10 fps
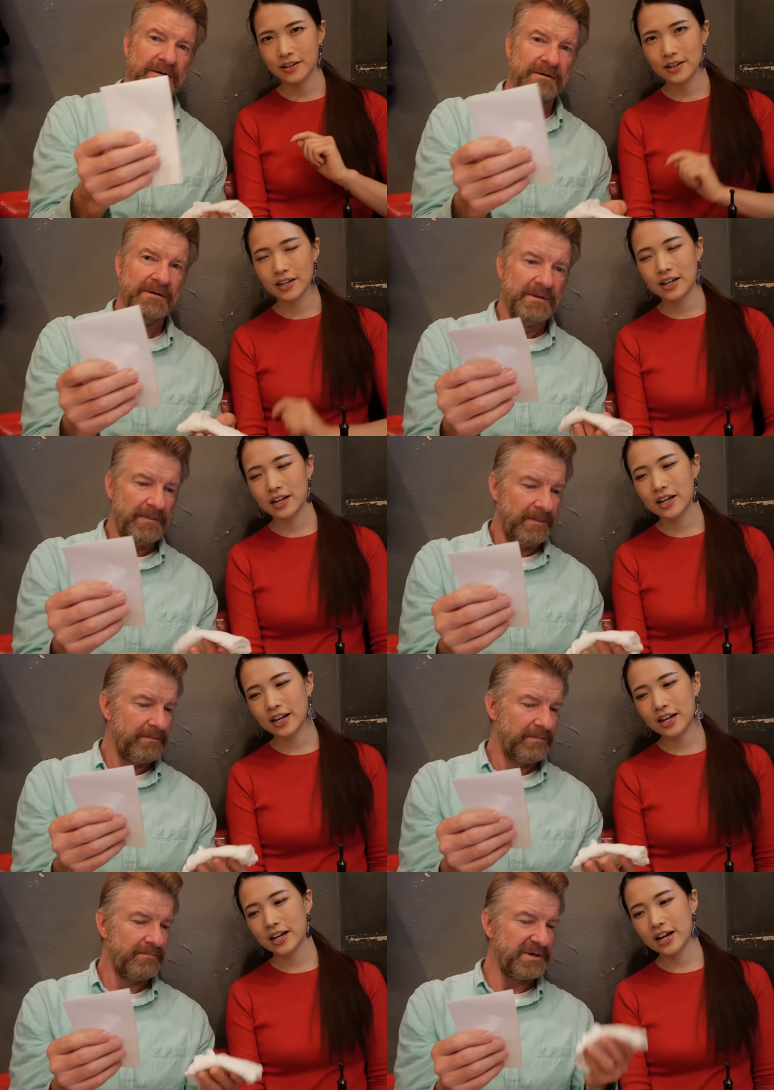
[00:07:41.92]

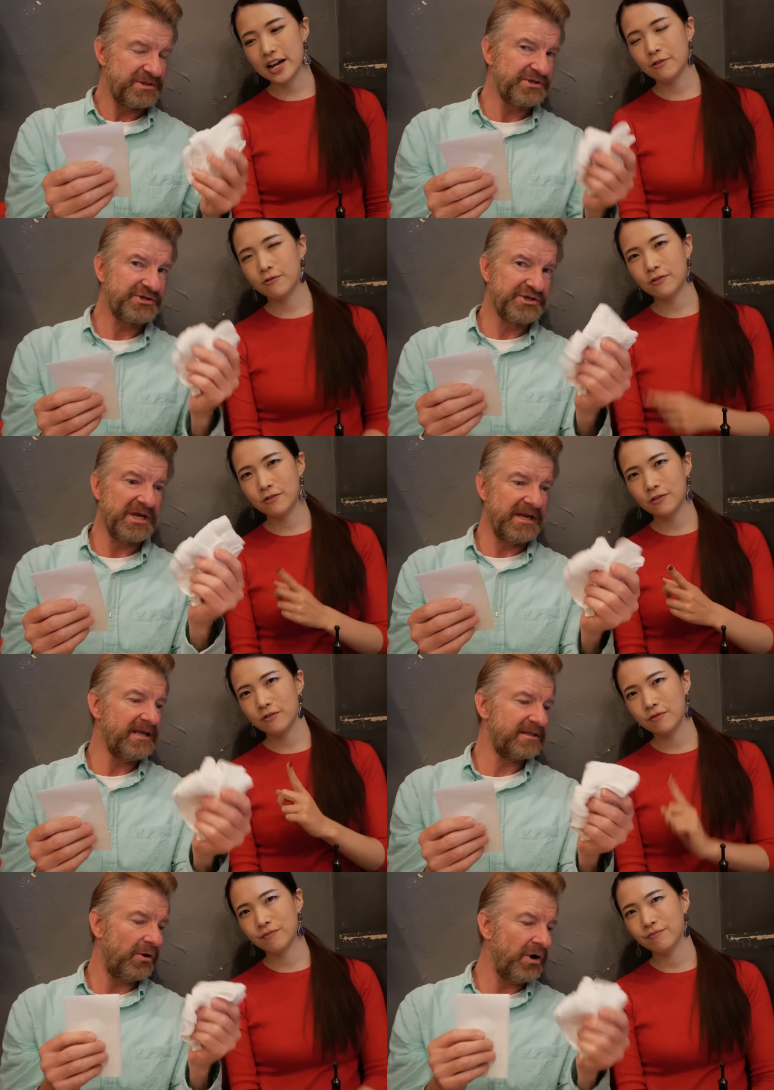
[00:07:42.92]
Speaker 1: ah, but this is going
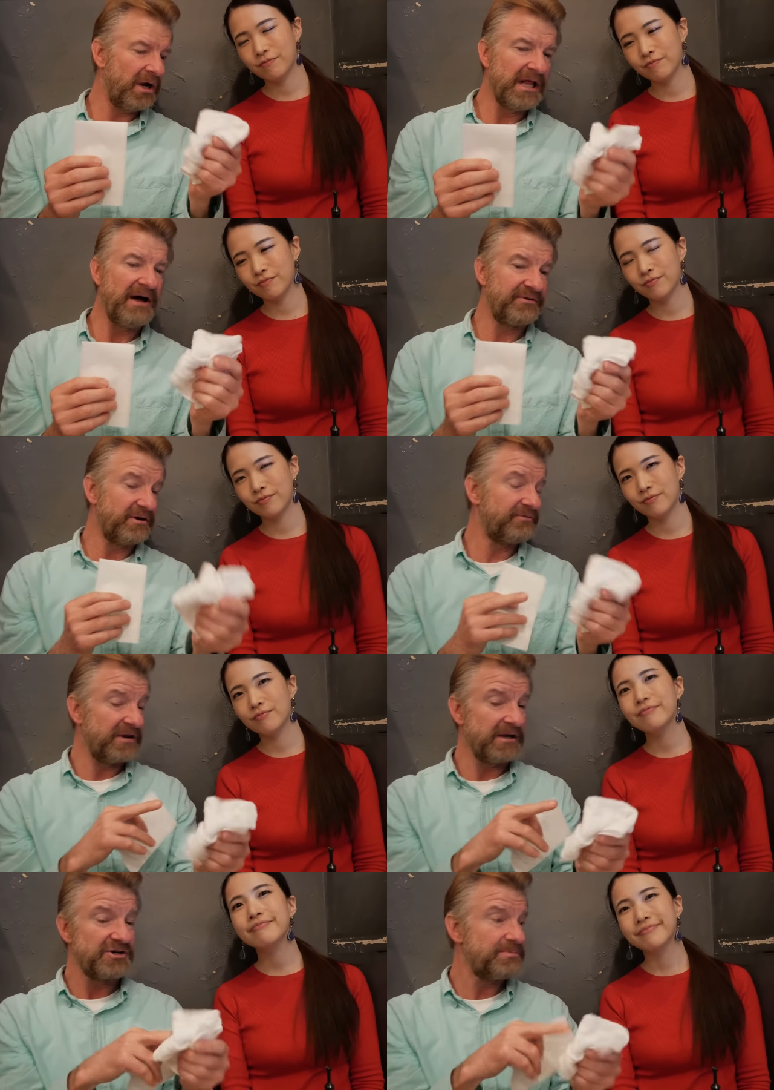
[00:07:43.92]
to get the oil off of your
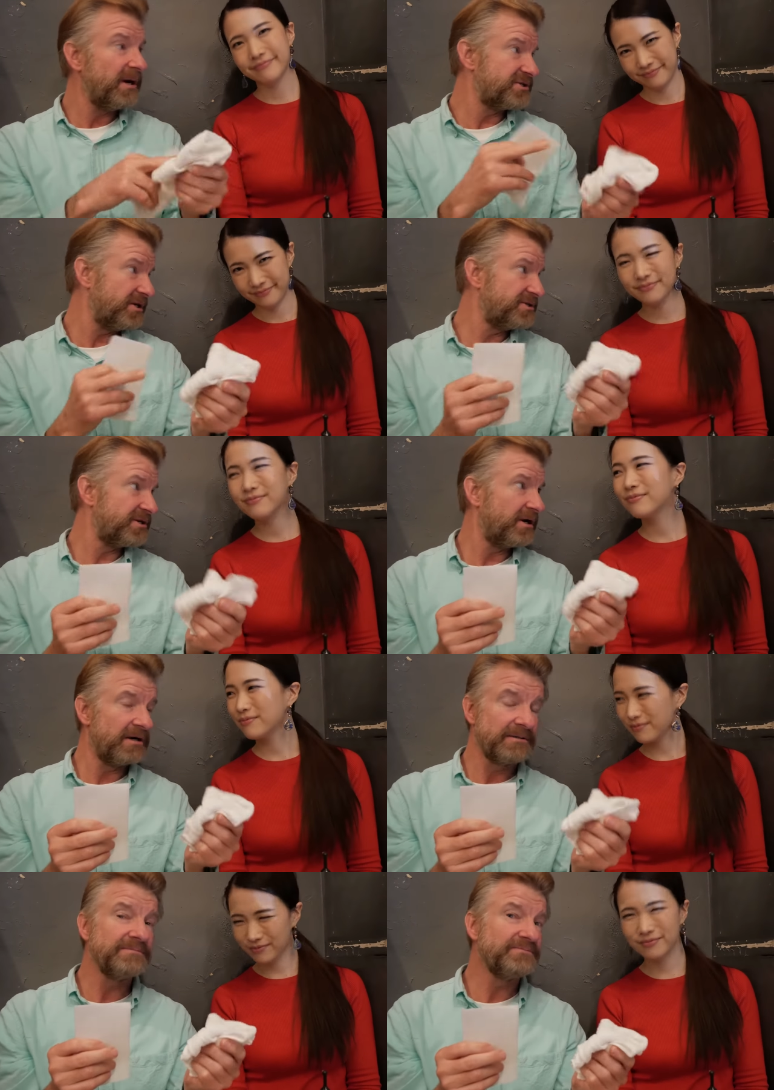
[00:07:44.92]
fingers much
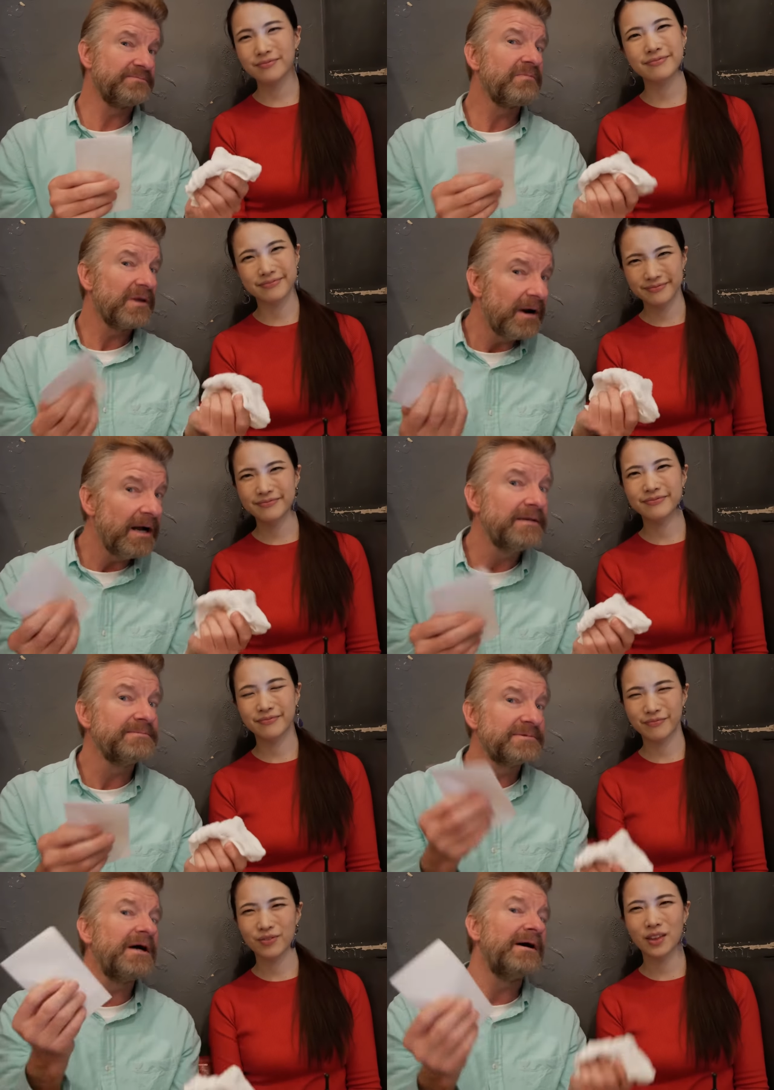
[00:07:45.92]
easier, right?
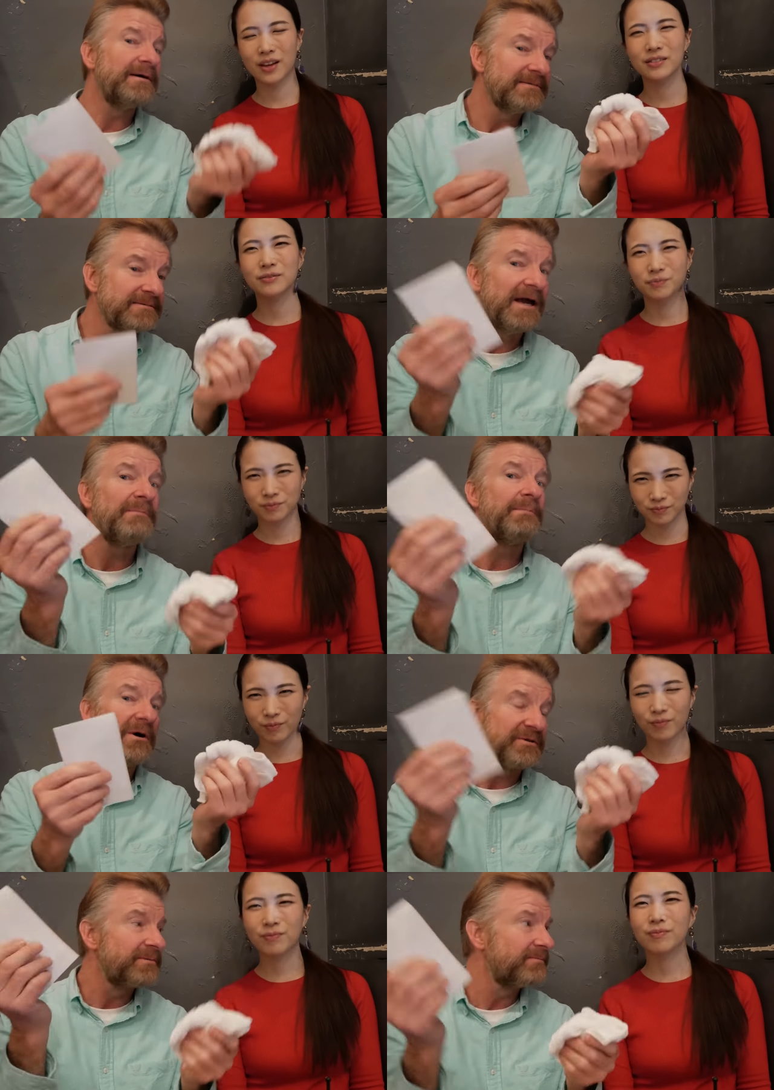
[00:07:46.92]
So you have
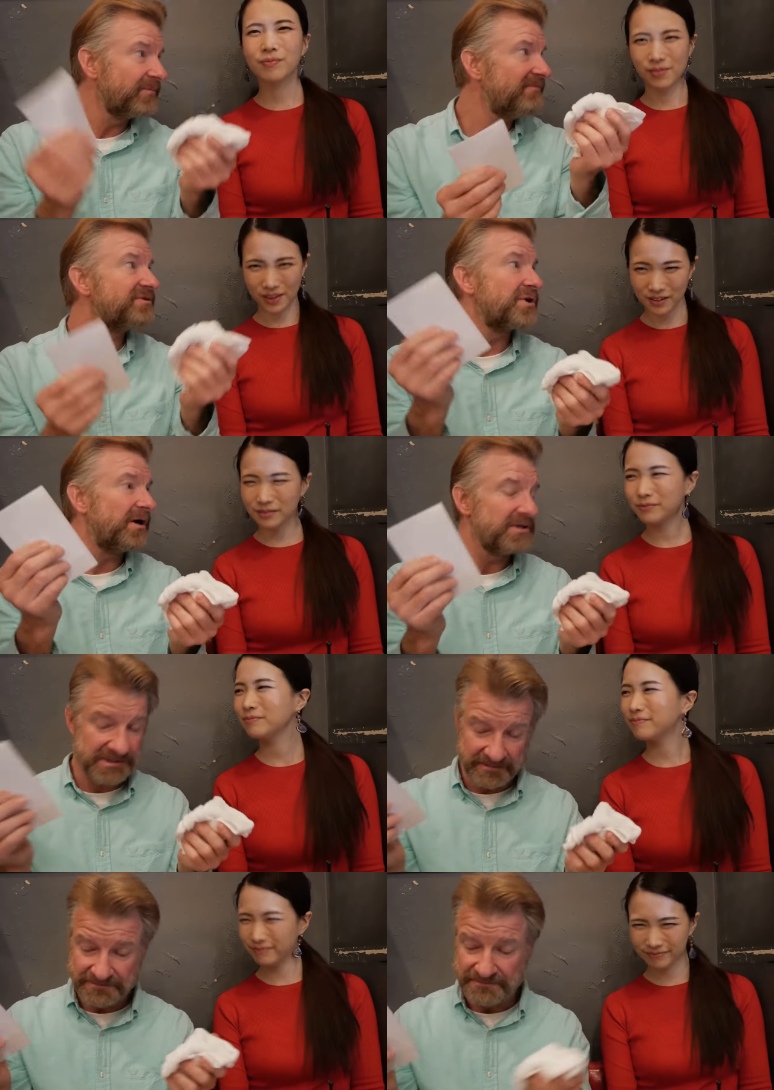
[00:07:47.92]
both, you have a
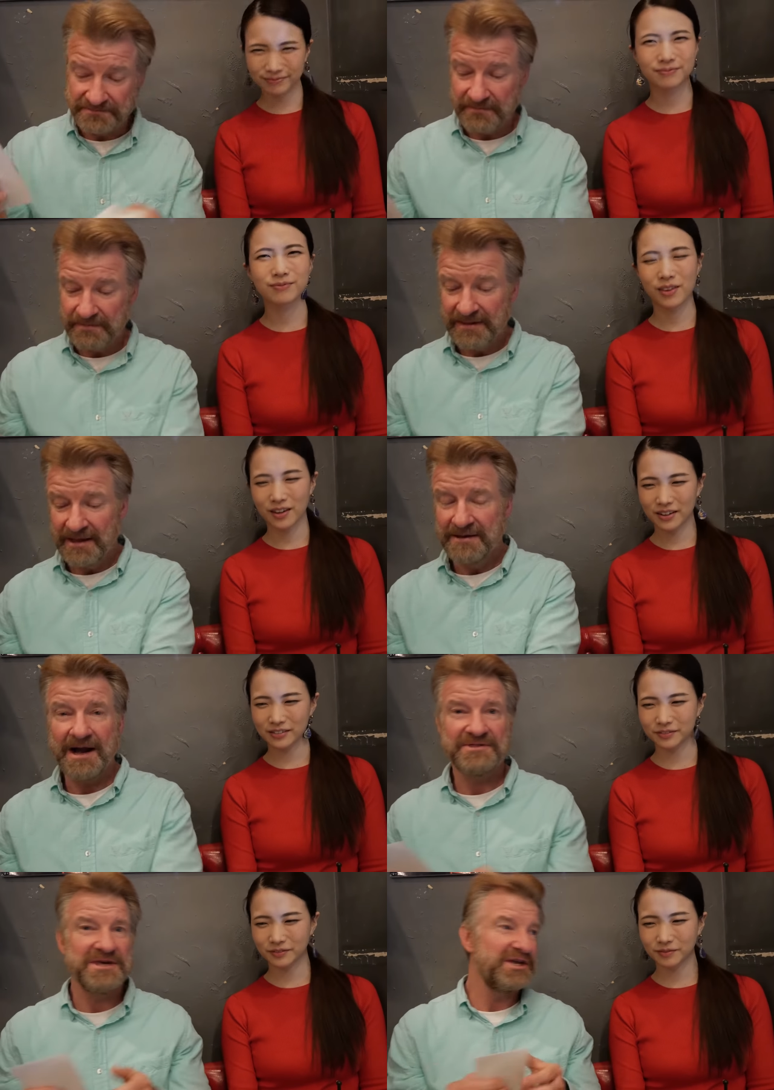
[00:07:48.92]
choice.
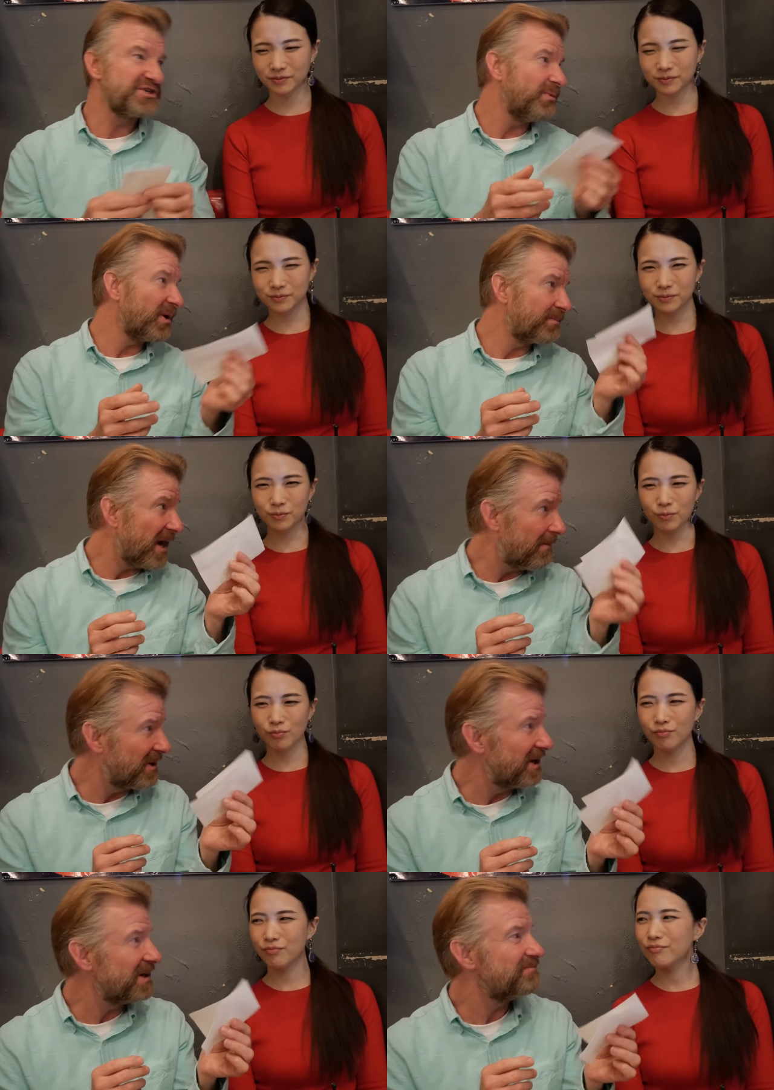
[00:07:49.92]
I think it's more
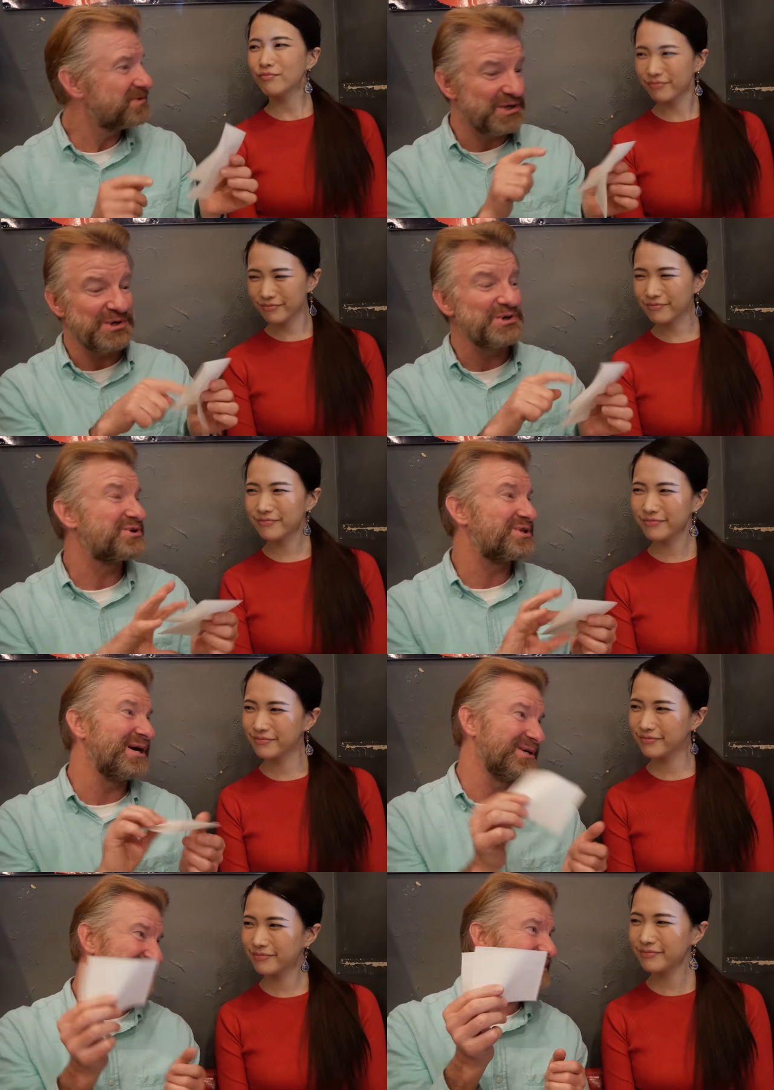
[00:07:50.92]
proper to use
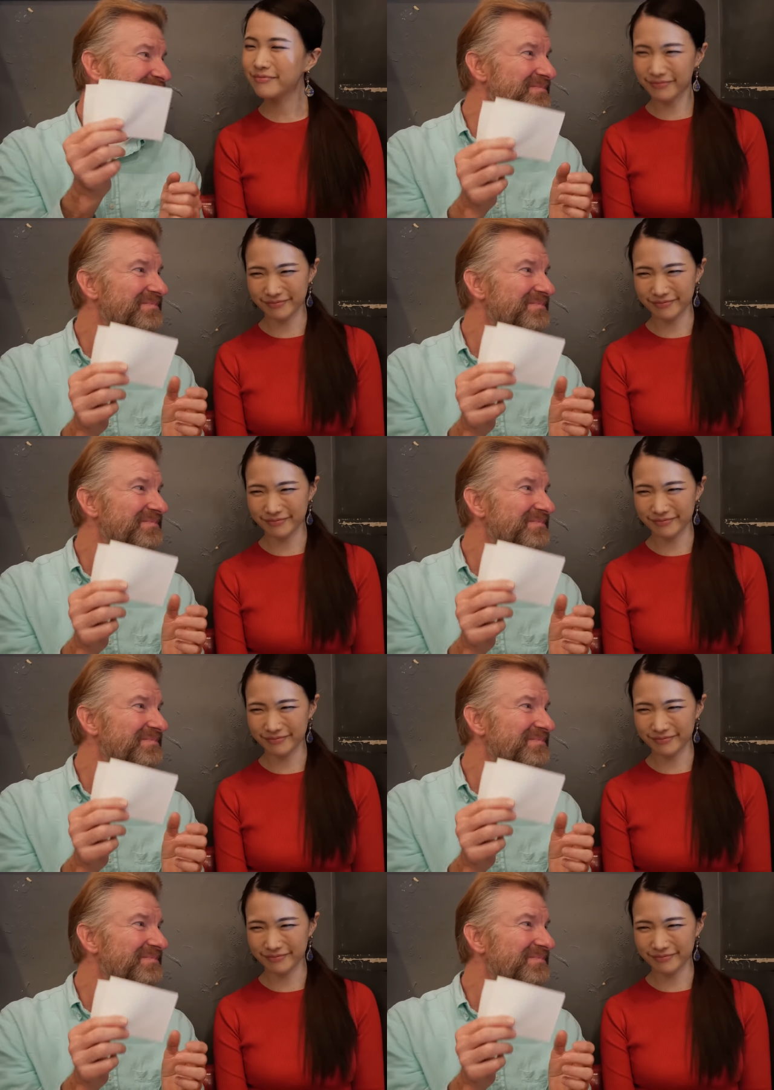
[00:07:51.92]
this.